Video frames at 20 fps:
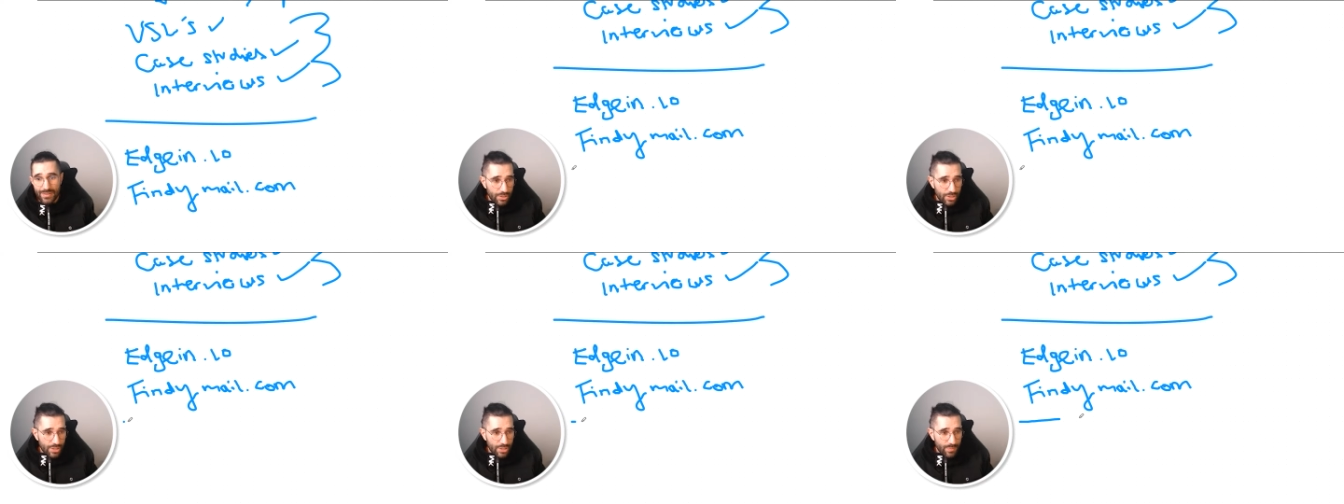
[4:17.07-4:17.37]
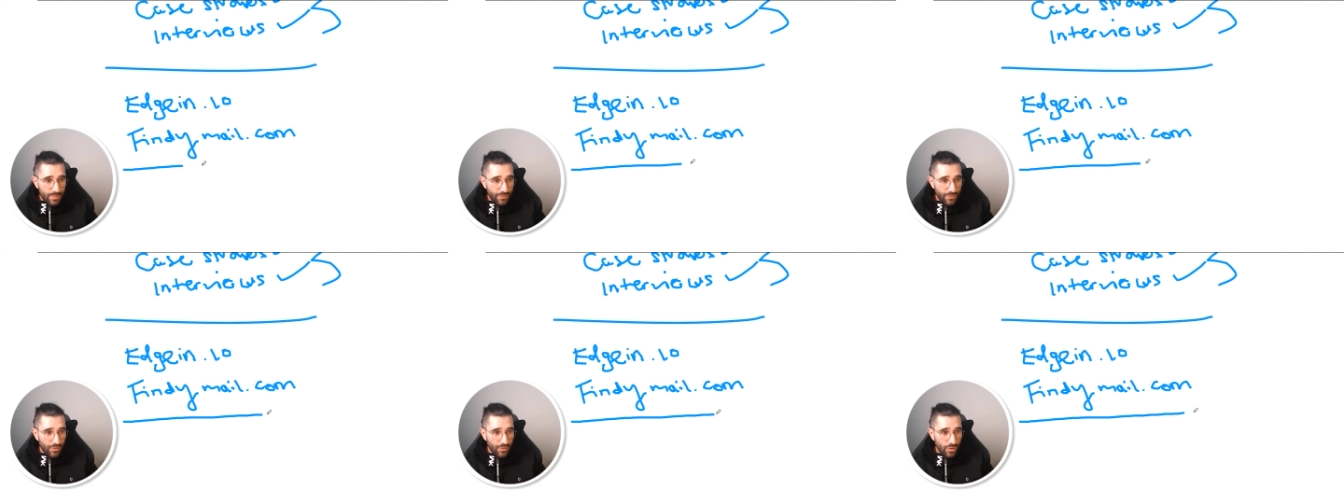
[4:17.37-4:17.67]
Just
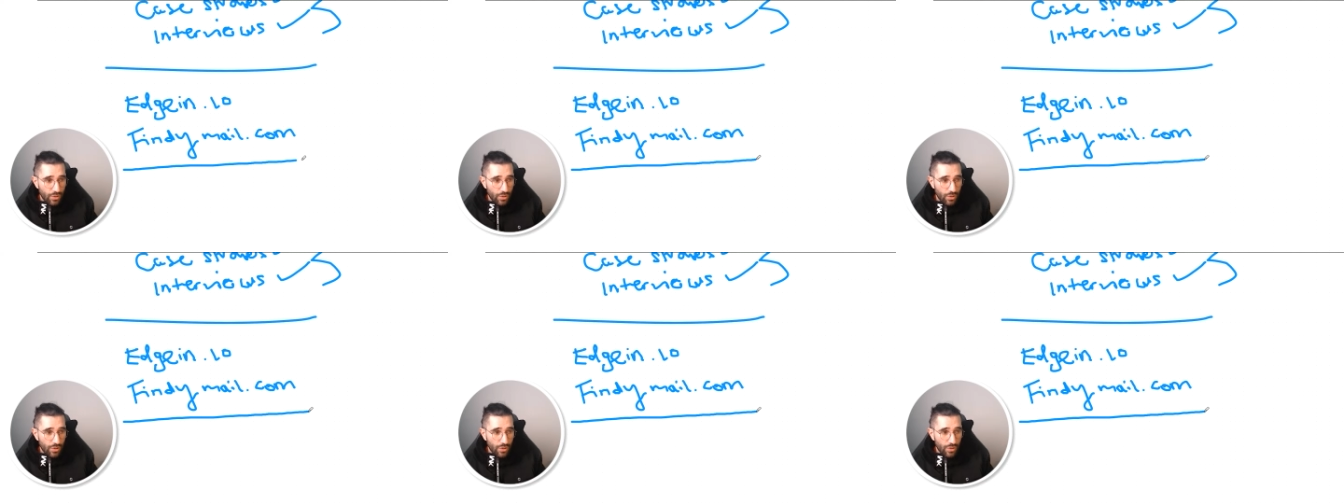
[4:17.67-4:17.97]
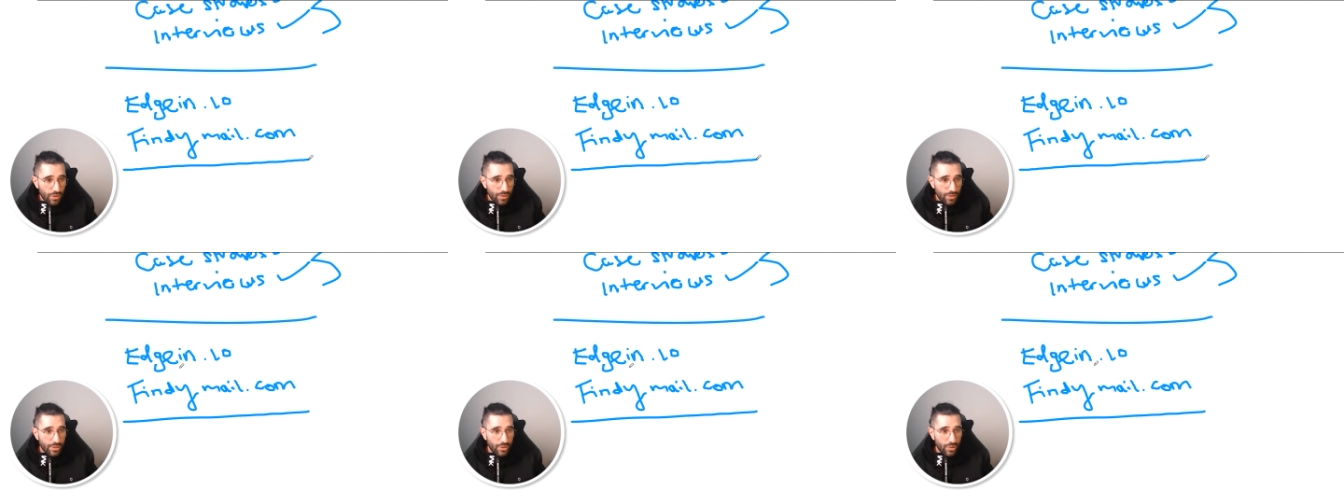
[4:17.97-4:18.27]
before
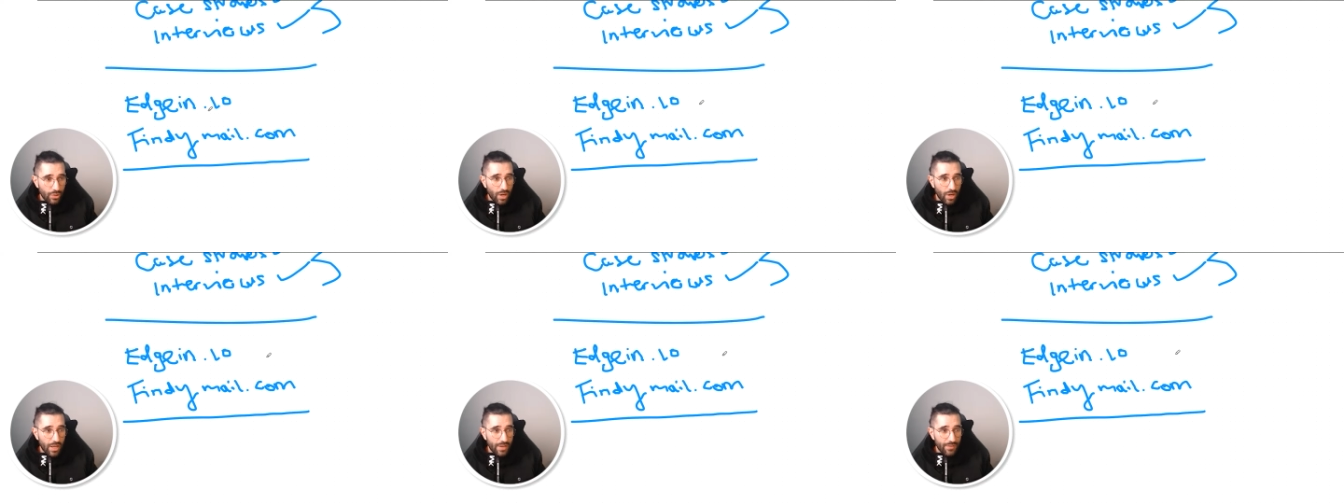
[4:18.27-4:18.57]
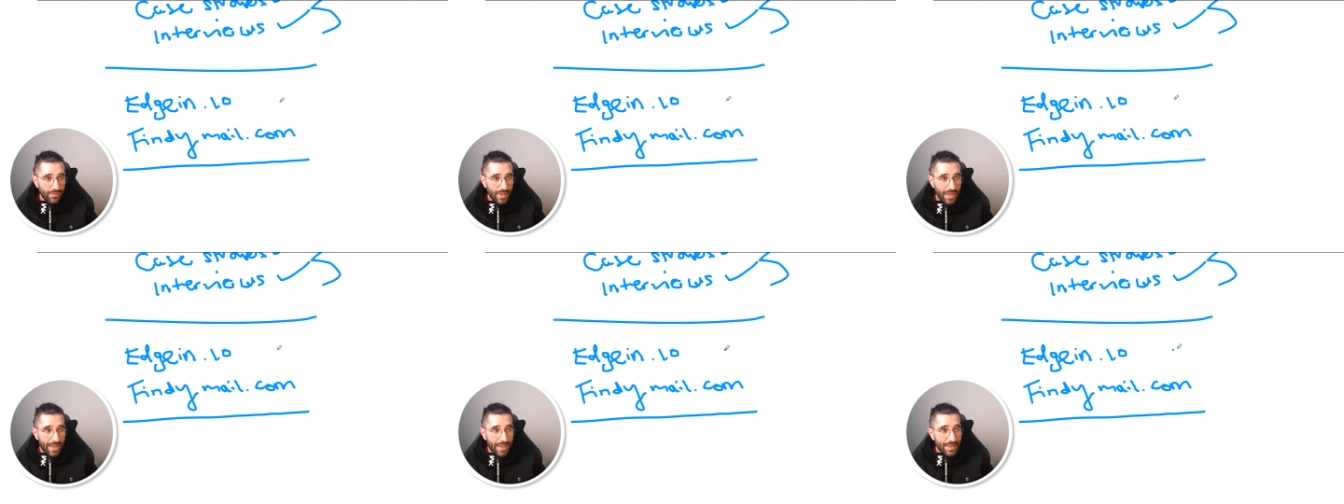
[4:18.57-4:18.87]
you kind of
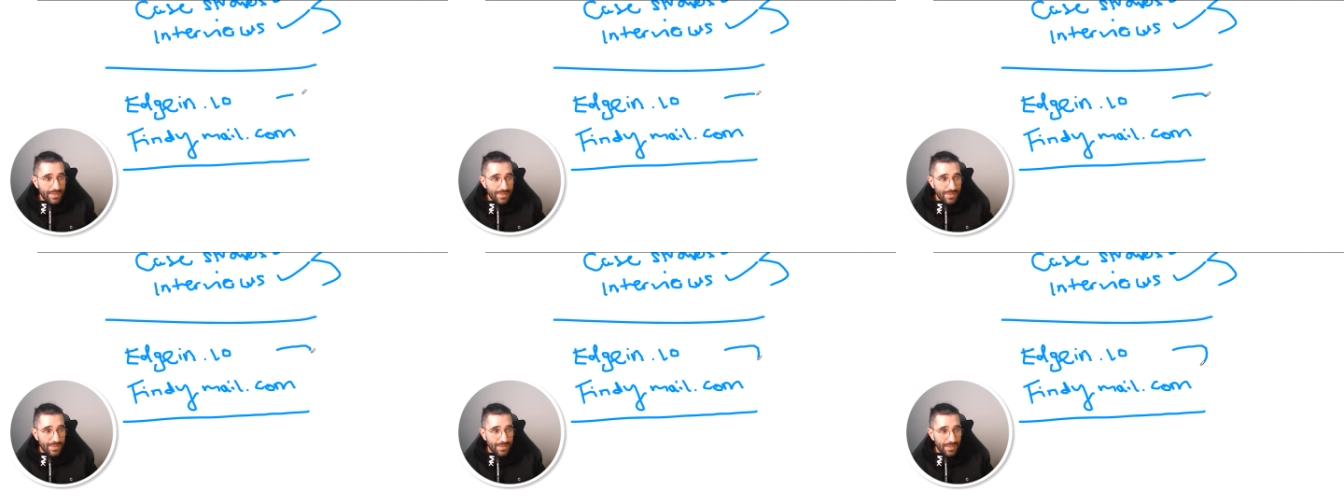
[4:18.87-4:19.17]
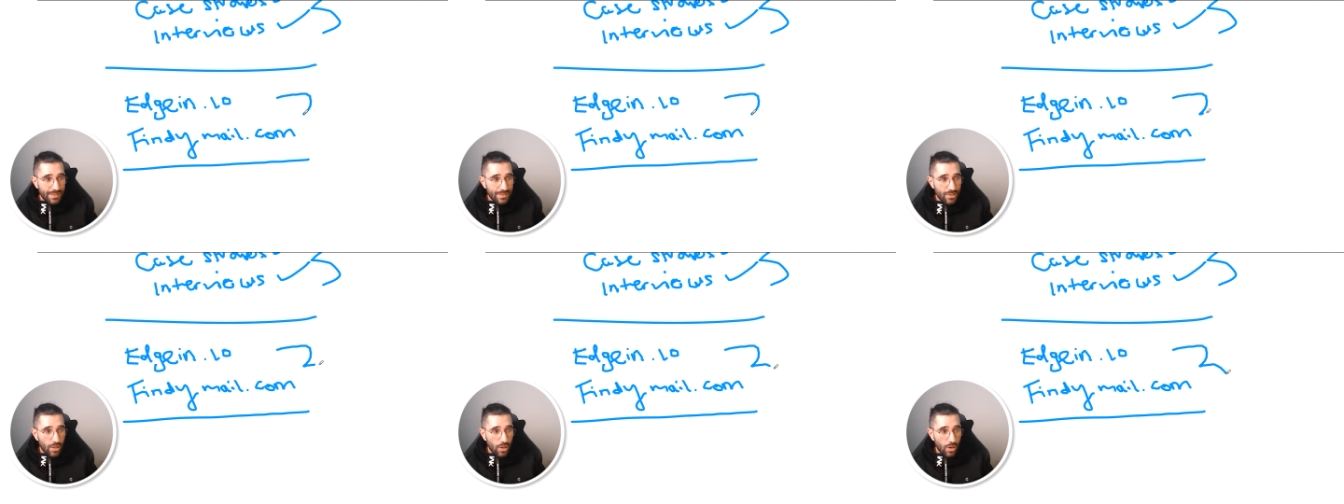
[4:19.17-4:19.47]
get into
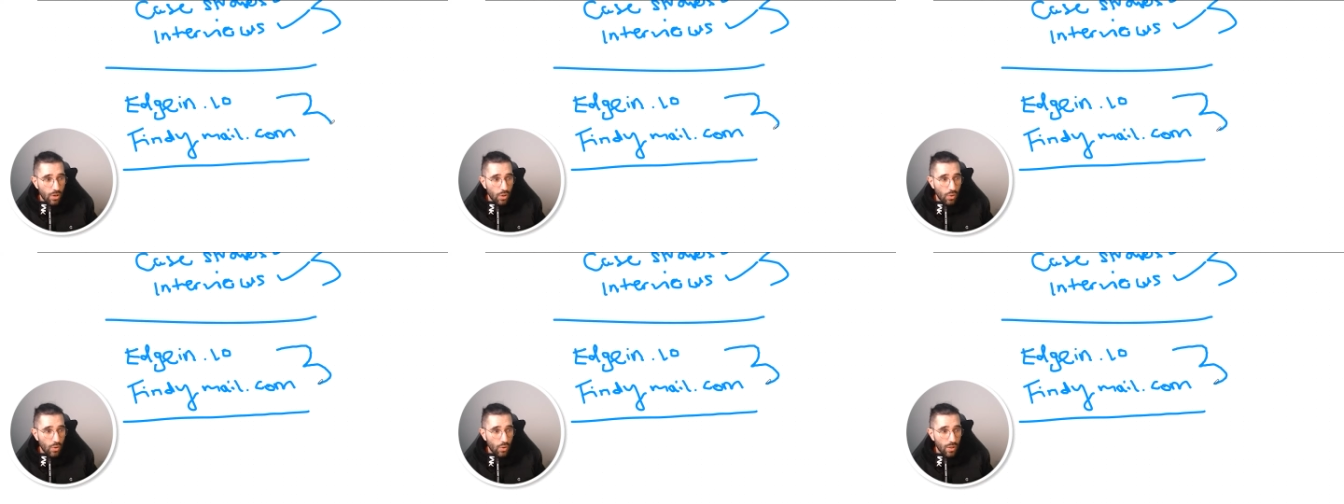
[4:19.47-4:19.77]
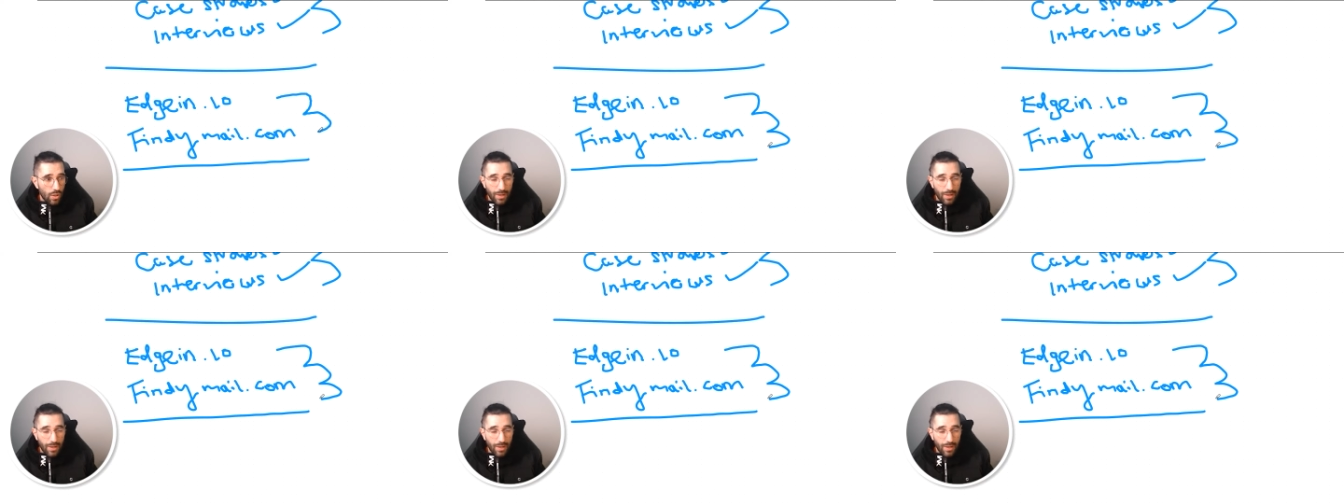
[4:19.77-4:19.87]
this whole